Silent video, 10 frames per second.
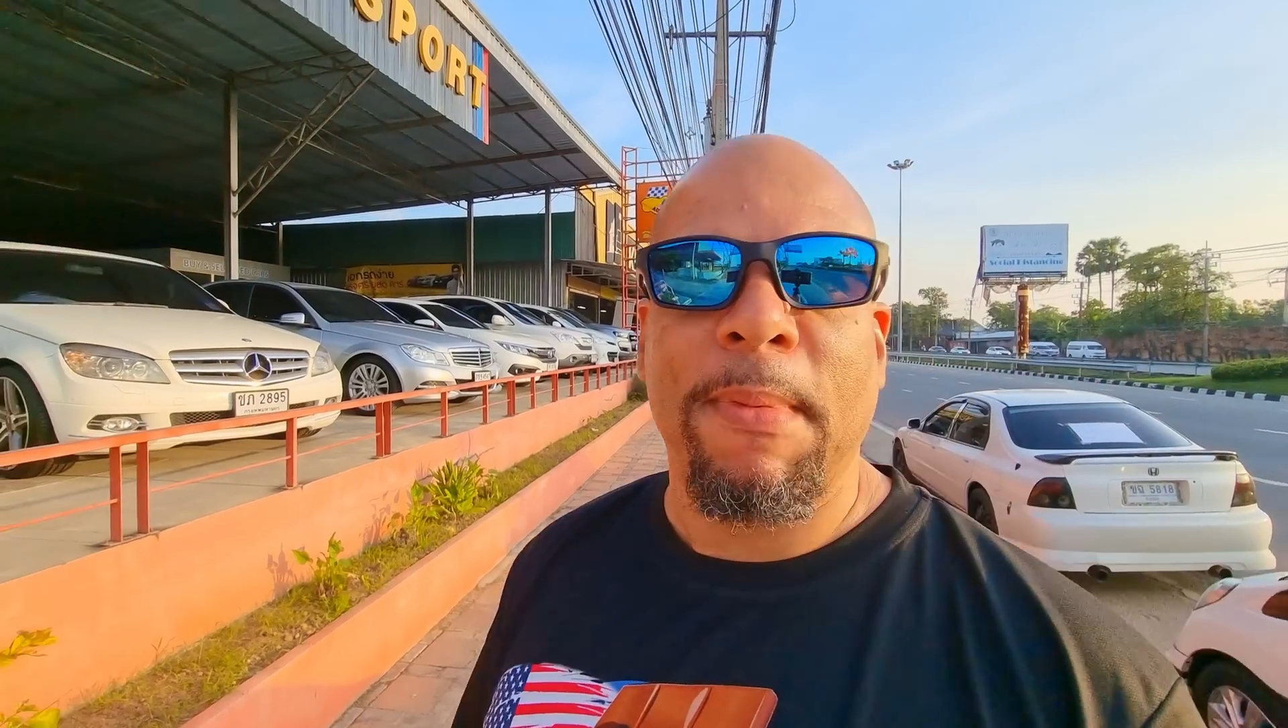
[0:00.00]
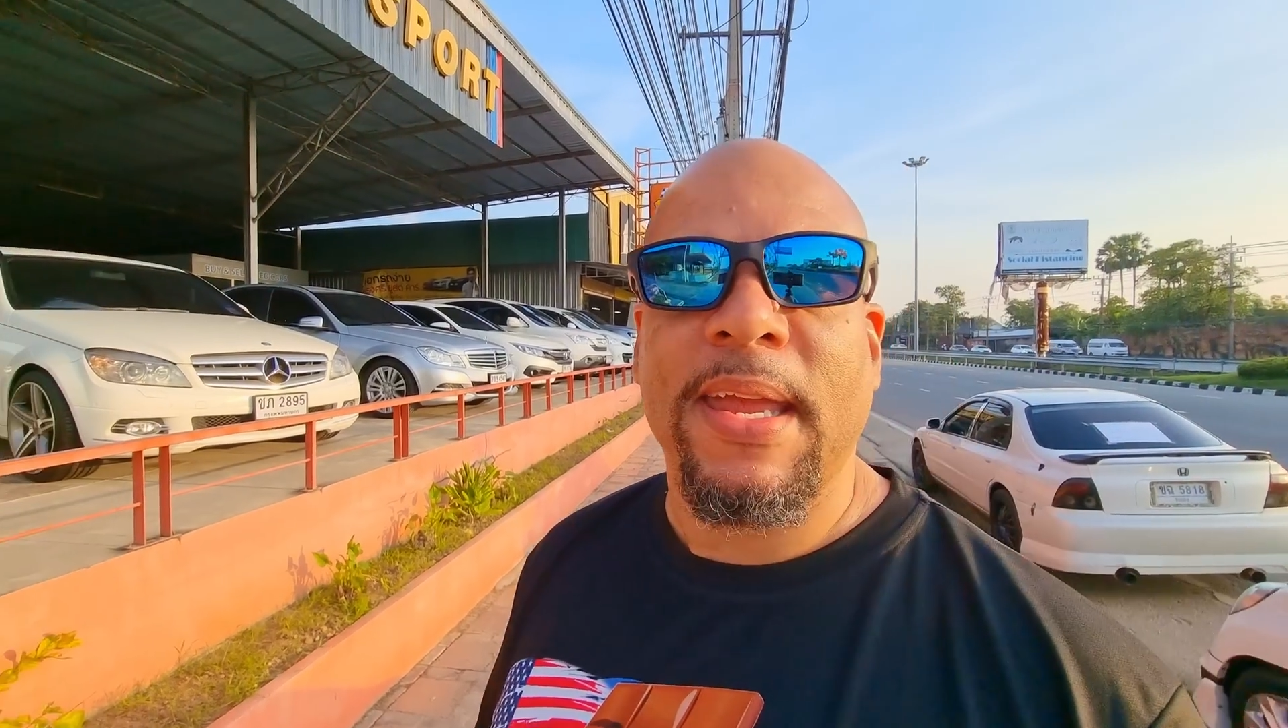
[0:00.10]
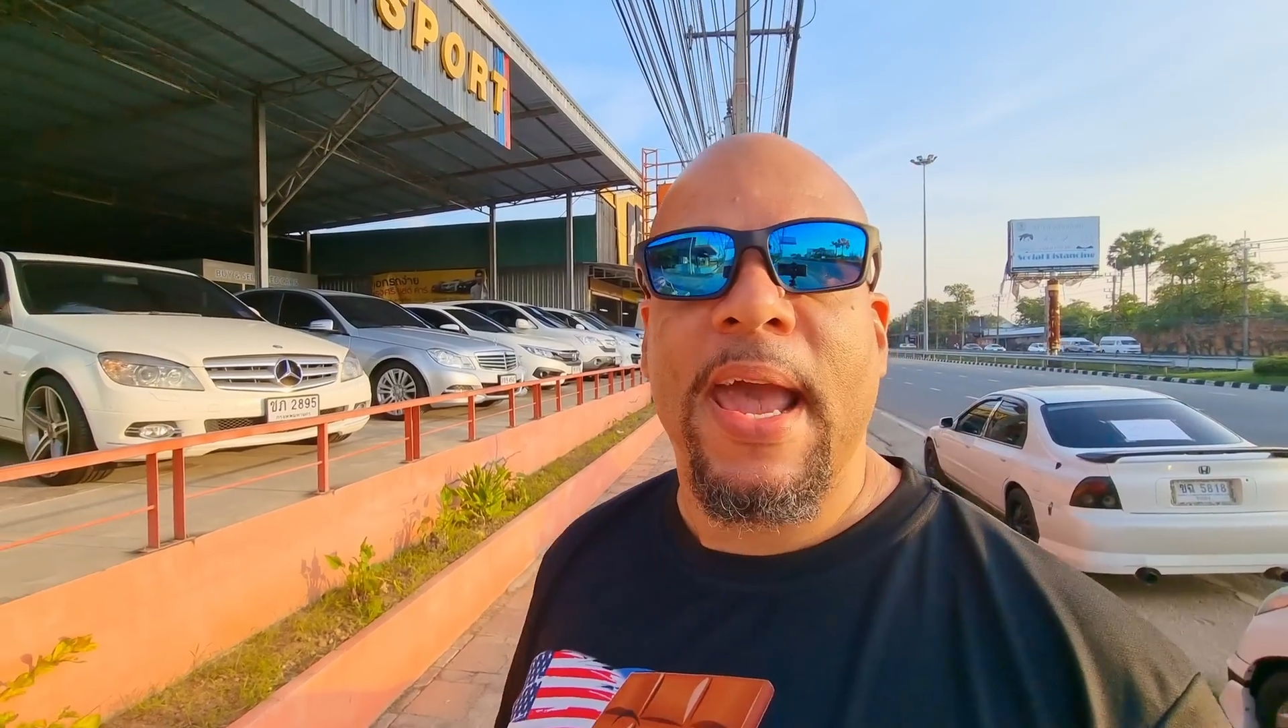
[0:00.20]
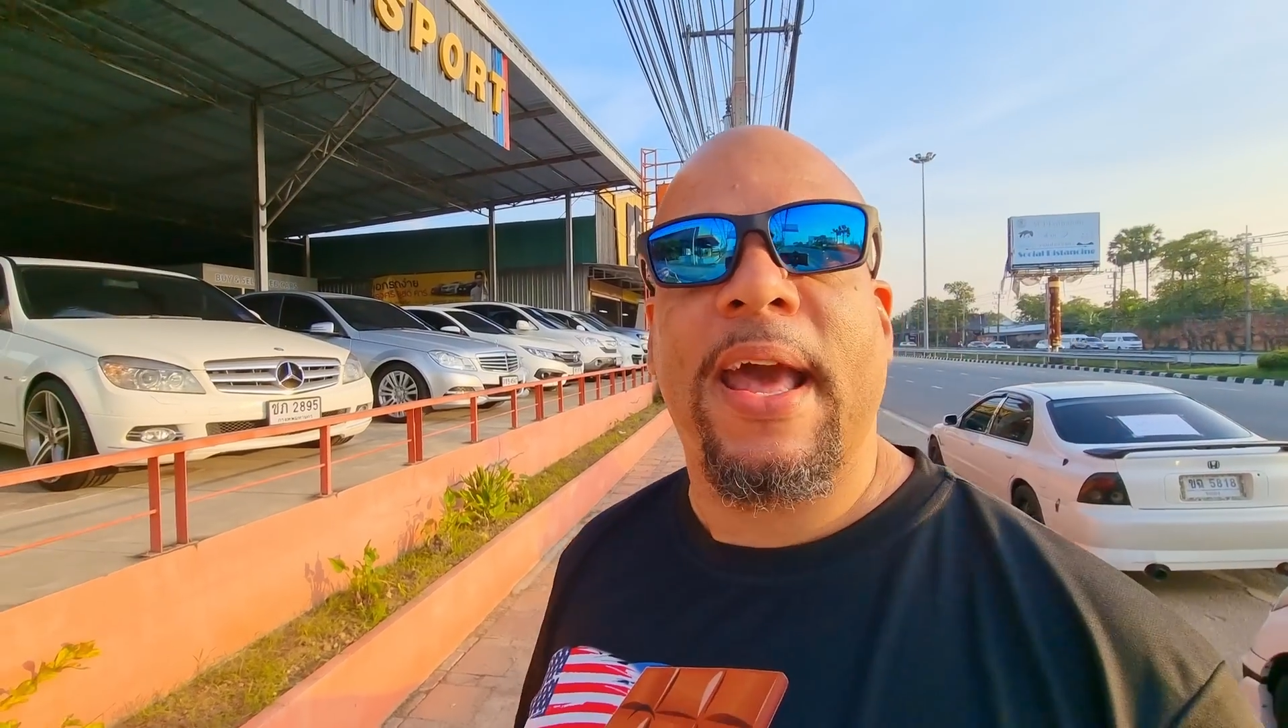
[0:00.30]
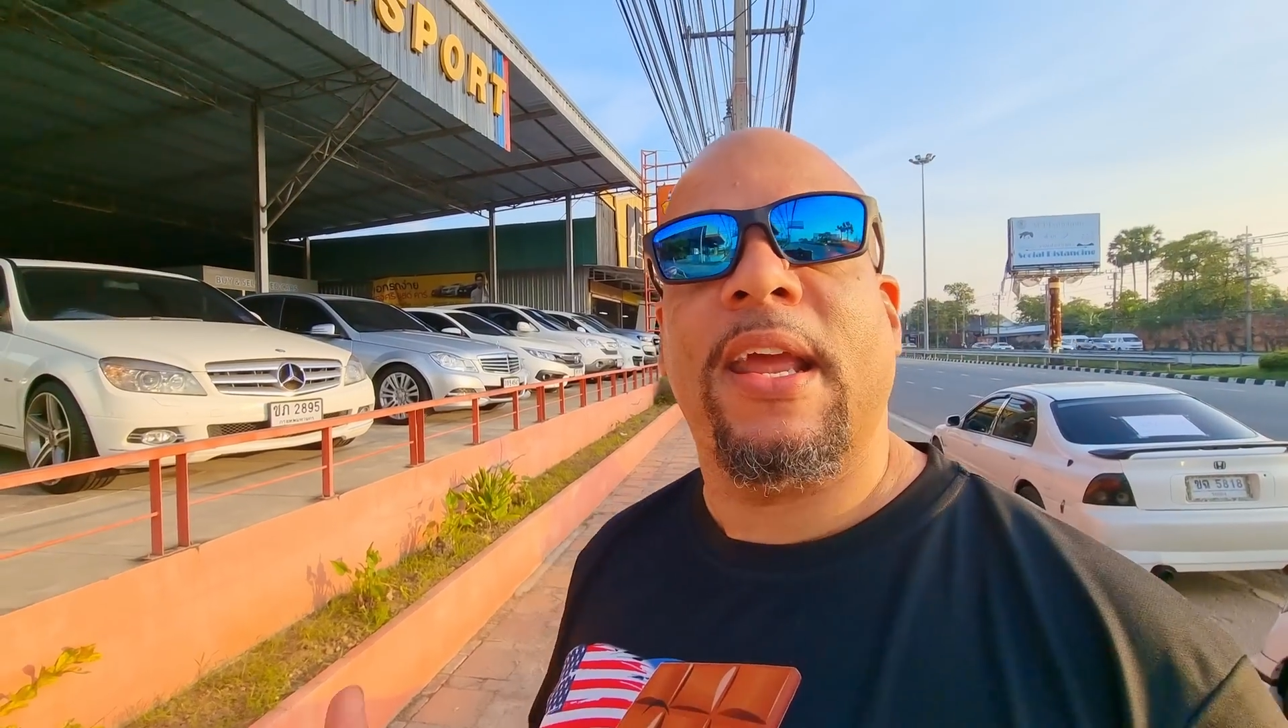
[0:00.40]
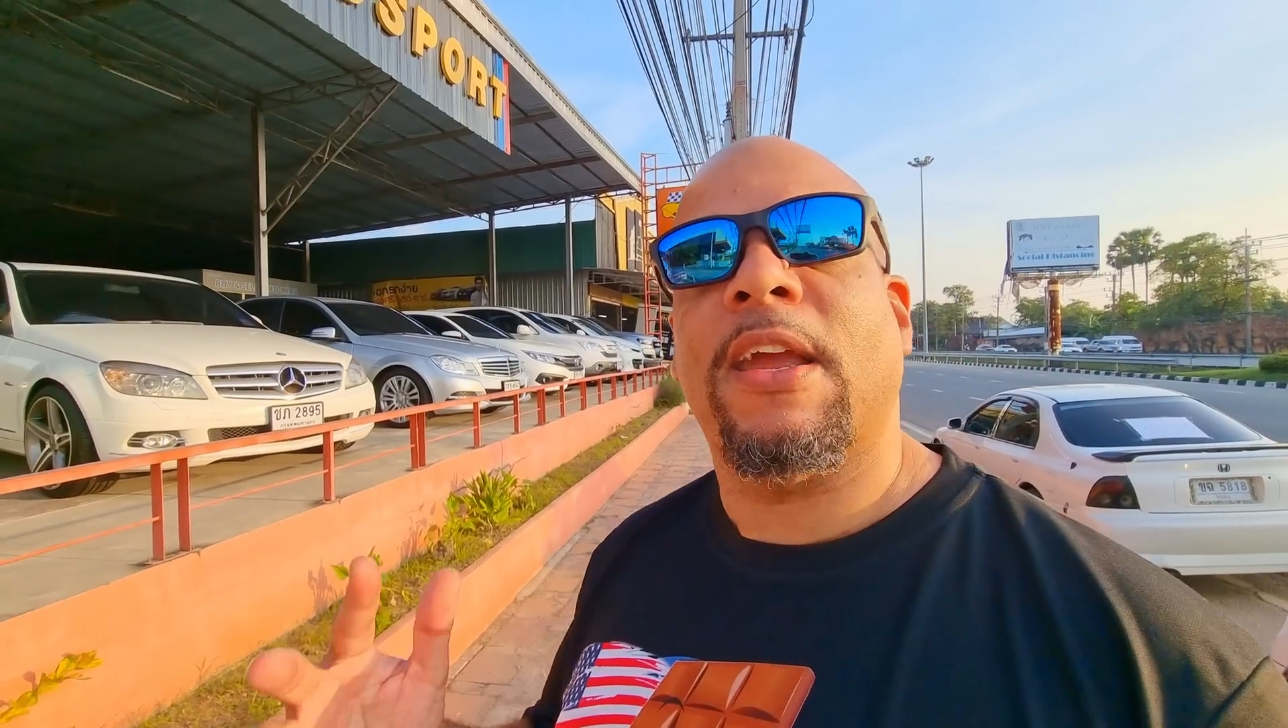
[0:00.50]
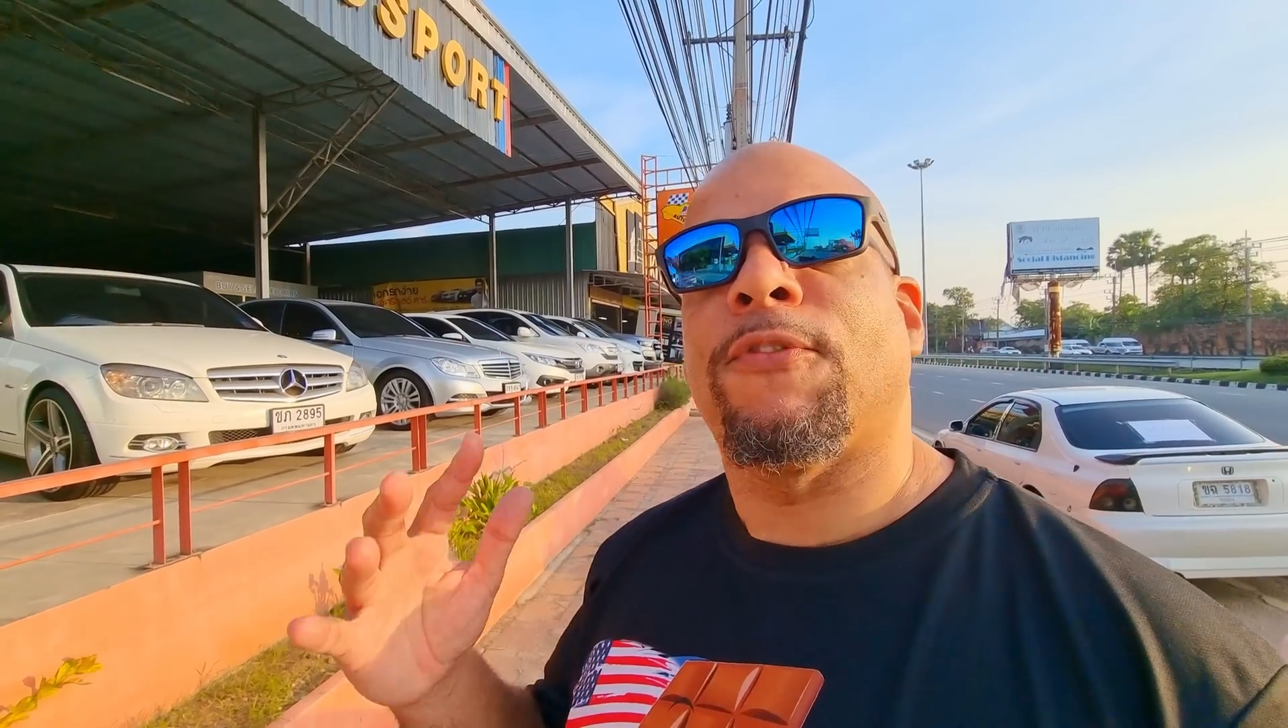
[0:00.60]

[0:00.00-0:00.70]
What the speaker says: mechanic,